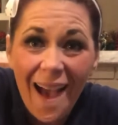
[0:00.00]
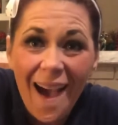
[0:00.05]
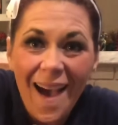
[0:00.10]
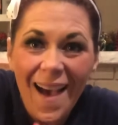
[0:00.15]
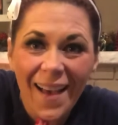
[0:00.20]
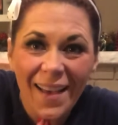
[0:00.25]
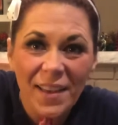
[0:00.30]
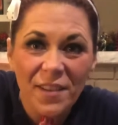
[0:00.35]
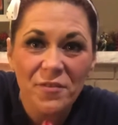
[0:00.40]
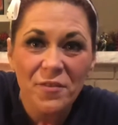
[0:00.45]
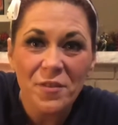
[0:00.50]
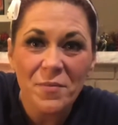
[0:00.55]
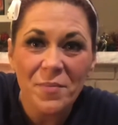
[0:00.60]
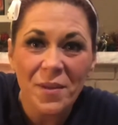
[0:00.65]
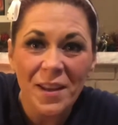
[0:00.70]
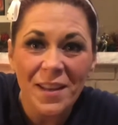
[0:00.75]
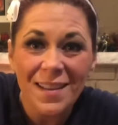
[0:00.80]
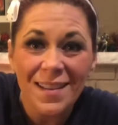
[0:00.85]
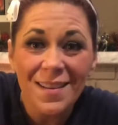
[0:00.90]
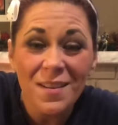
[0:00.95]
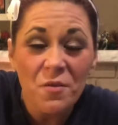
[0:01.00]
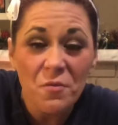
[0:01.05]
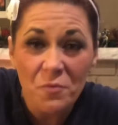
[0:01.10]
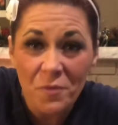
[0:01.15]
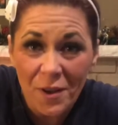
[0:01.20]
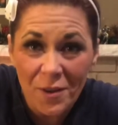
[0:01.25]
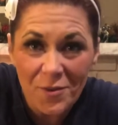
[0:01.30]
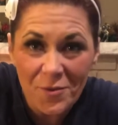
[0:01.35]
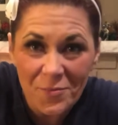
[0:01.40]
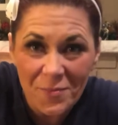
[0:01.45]
Hi, everybody.
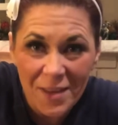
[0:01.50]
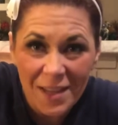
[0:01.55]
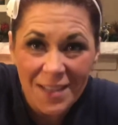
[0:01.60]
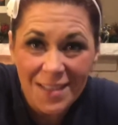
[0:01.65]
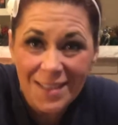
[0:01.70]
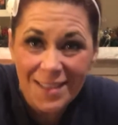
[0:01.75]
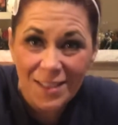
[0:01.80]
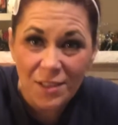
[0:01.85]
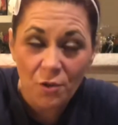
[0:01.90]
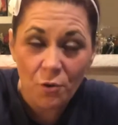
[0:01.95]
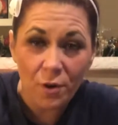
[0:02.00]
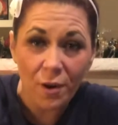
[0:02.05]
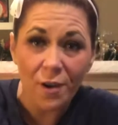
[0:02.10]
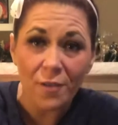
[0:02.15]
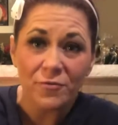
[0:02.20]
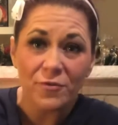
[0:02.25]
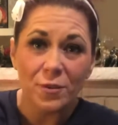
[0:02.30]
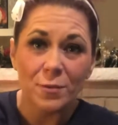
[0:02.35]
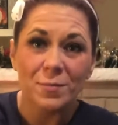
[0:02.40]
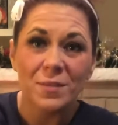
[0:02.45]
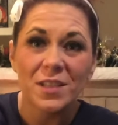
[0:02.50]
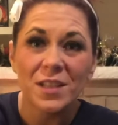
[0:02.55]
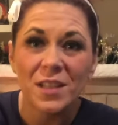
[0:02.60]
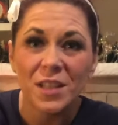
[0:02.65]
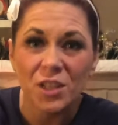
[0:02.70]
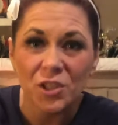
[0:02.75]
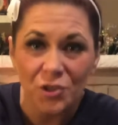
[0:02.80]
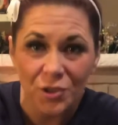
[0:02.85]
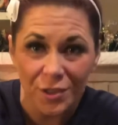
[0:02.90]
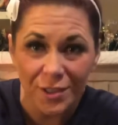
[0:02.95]
Welcome in. It's Laura from
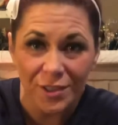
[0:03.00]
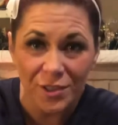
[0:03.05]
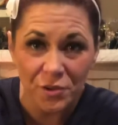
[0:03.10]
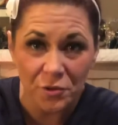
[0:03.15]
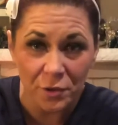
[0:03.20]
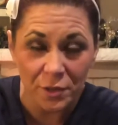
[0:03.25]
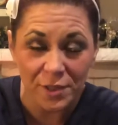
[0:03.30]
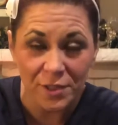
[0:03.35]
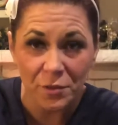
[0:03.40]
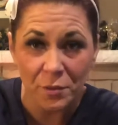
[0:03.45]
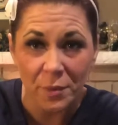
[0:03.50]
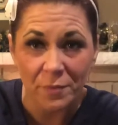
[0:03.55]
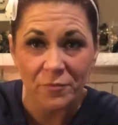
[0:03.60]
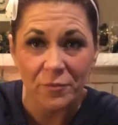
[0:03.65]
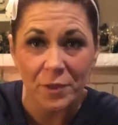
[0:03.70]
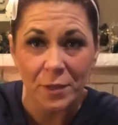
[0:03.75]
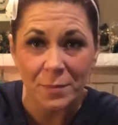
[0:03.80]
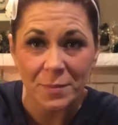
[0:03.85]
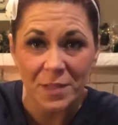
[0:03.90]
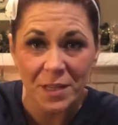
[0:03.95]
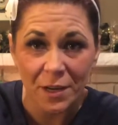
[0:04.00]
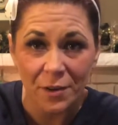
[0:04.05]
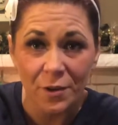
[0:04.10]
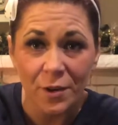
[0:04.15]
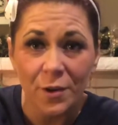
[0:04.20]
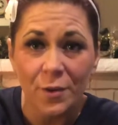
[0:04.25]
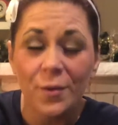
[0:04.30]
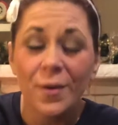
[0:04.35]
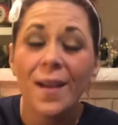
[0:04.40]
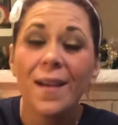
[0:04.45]
Tenacious Taurus Twin Flame
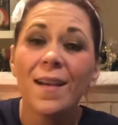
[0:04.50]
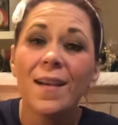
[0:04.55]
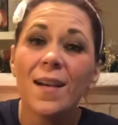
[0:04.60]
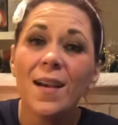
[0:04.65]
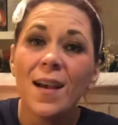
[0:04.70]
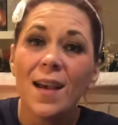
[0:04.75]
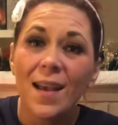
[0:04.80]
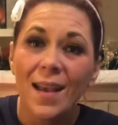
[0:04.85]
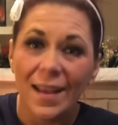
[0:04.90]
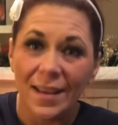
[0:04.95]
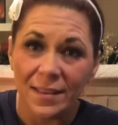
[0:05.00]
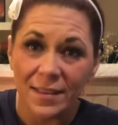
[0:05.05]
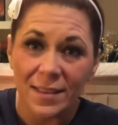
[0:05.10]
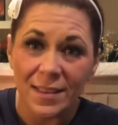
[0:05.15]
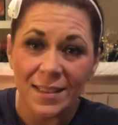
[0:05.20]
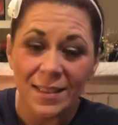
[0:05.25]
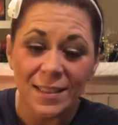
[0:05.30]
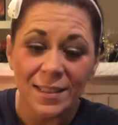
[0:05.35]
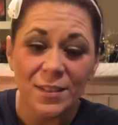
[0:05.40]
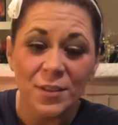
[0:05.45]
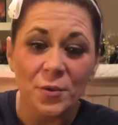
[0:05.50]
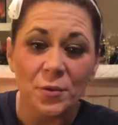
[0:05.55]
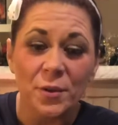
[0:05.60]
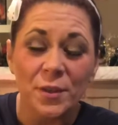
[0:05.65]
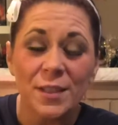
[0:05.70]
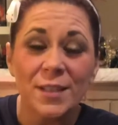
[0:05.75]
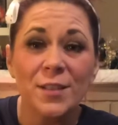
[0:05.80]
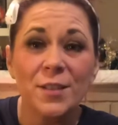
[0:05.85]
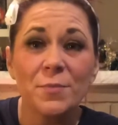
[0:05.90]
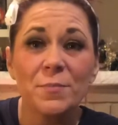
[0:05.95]
Tarot. And this is
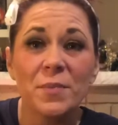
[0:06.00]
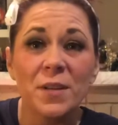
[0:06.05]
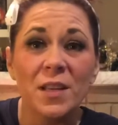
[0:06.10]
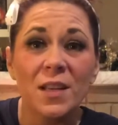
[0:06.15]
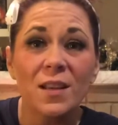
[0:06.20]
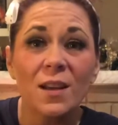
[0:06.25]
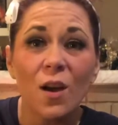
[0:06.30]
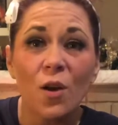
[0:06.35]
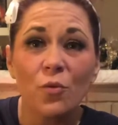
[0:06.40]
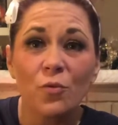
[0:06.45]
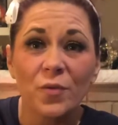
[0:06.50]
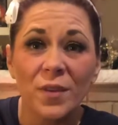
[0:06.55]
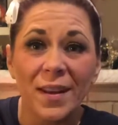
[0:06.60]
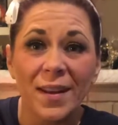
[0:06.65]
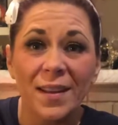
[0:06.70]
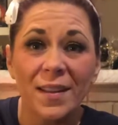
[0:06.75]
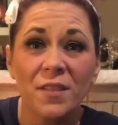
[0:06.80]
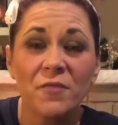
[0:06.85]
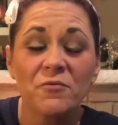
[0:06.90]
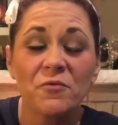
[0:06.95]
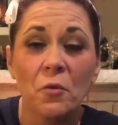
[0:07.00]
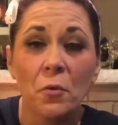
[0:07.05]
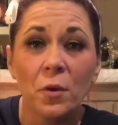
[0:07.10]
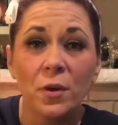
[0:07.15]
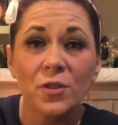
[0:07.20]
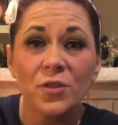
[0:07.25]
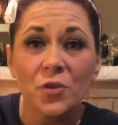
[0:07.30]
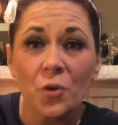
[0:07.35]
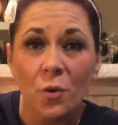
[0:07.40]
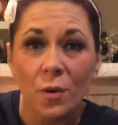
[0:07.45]
going to be a reading for
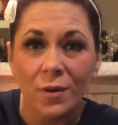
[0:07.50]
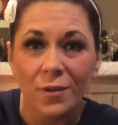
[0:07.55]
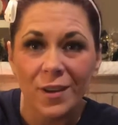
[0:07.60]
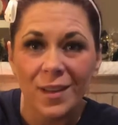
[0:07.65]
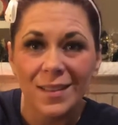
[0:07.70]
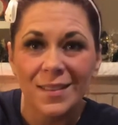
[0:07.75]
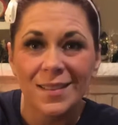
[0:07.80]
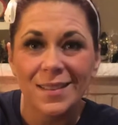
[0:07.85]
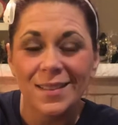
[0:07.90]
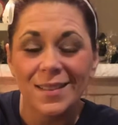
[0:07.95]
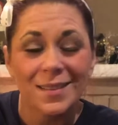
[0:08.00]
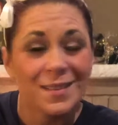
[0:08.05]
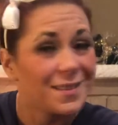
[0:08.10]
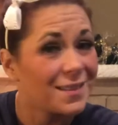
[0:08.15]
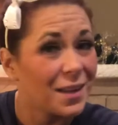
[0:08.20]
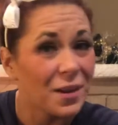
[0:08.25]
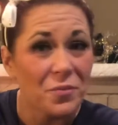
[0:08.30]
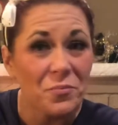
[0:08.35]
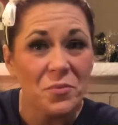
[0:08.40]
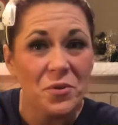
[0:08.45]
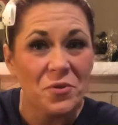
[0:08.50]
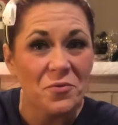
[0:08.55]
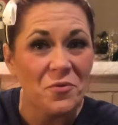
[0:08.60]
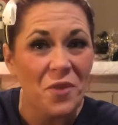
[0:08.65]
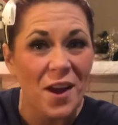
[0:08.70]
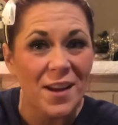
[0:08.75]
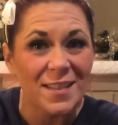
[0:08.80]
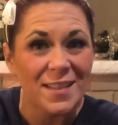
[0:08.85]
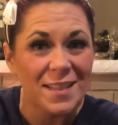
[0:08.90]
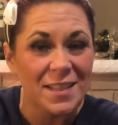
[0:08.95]
Taurus, Sun, Moon,
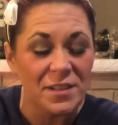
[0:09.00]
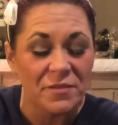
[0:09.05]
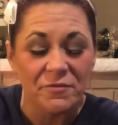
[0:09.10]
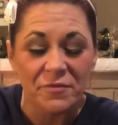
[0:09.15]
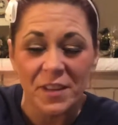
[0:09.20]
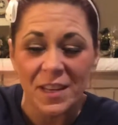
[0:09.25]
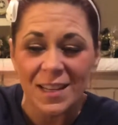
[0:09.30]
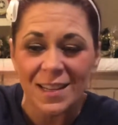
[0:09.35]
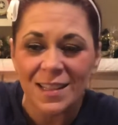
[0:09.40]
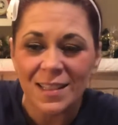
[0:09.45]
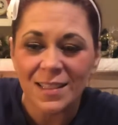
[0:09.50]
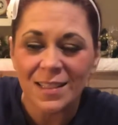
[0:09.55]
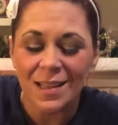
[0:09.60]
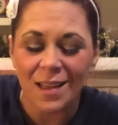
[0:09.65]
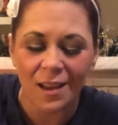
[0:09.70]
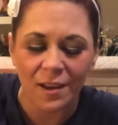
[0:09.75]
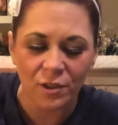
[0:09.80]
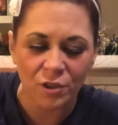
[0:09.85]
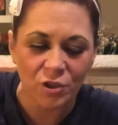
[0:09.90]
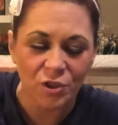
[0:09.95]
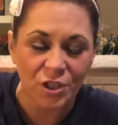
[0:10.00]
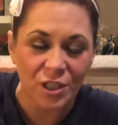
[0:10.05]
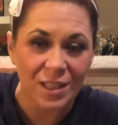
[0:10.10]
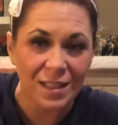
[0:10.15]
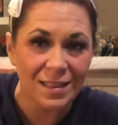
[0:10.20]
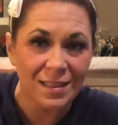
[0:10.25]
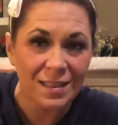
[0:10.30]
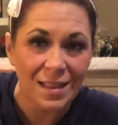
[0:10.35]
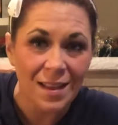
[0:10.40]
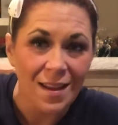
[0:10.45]
Rising, and Venus energies